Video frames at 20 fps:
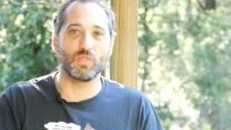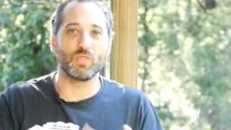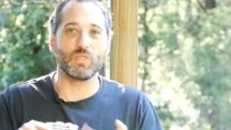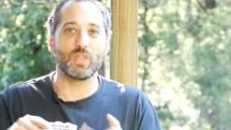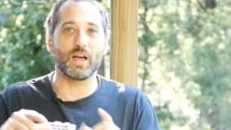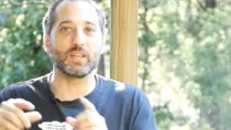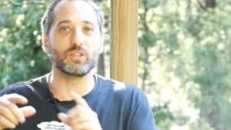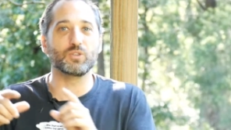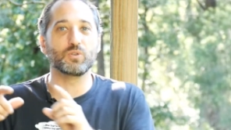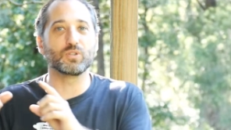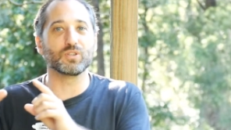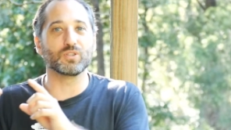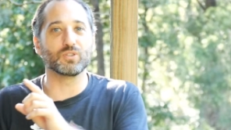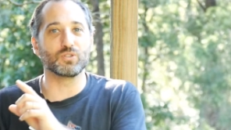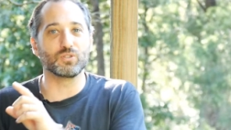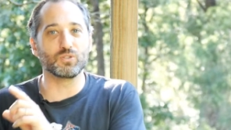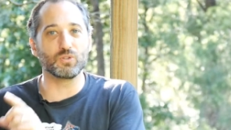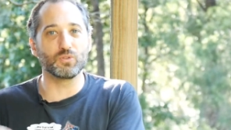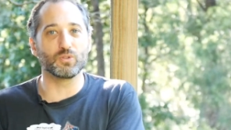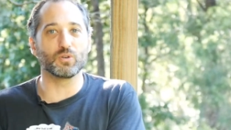that you
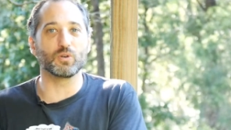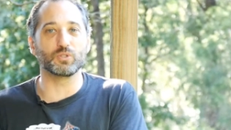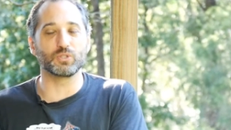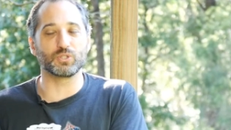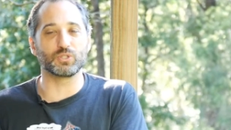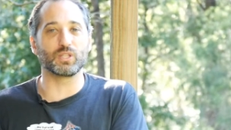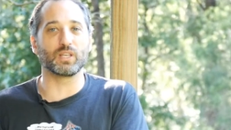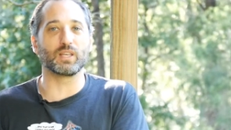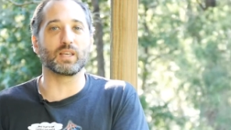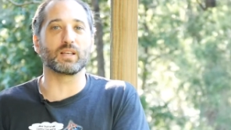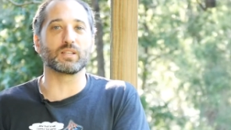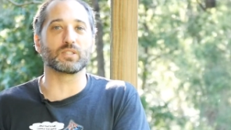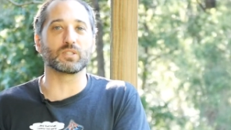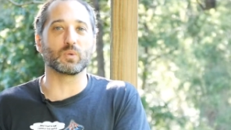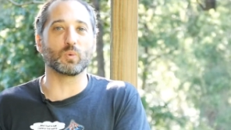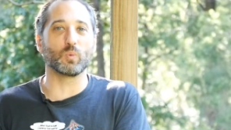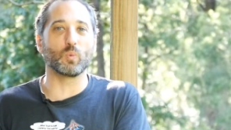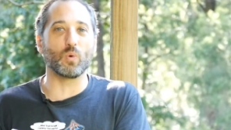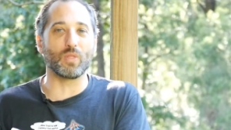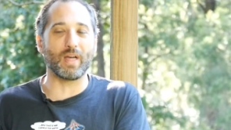can do those things
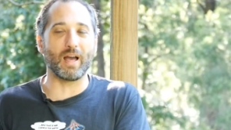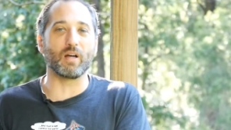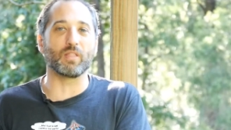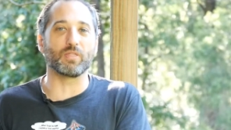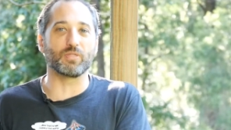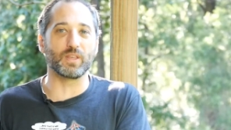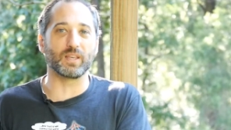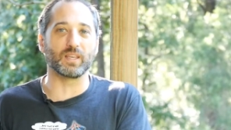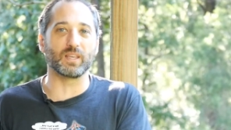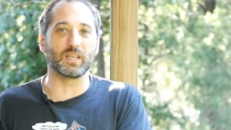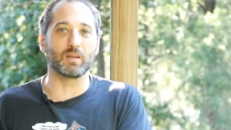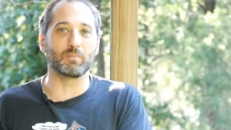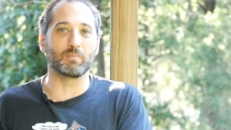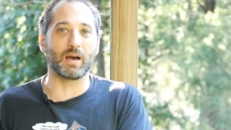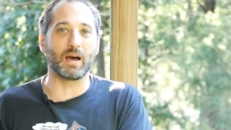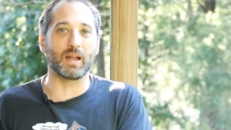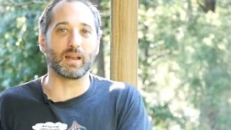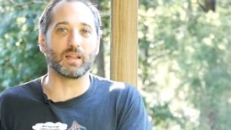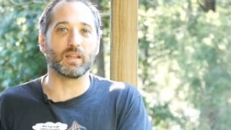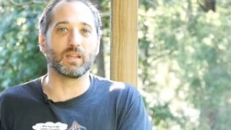without thinking
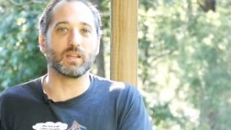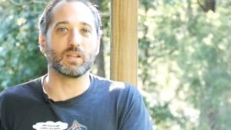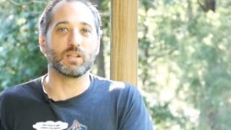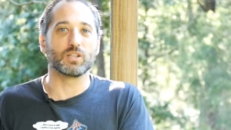about it?